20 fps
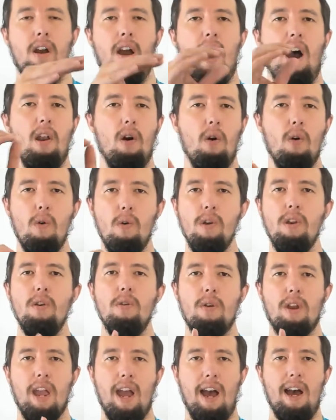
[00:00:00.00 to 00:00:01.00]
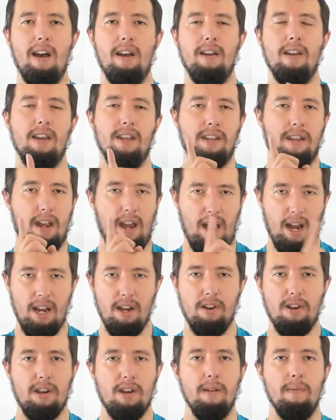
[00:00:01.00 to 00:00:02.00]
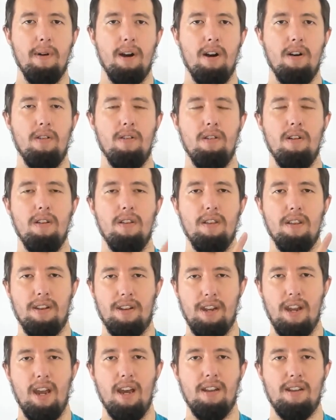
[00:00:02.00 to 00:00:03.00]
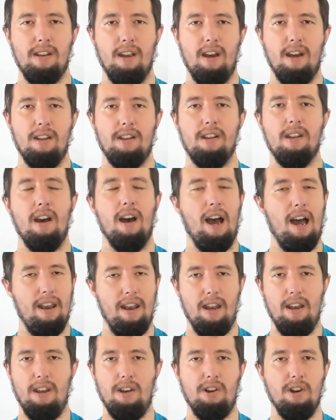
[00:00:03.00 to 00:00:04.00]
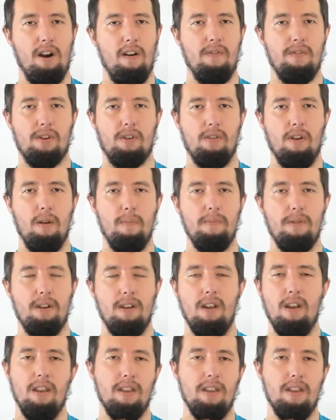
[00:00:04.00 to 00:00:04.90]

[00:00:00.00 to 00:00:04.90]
And all you get is the HTML, the CSS, and any JavaScript.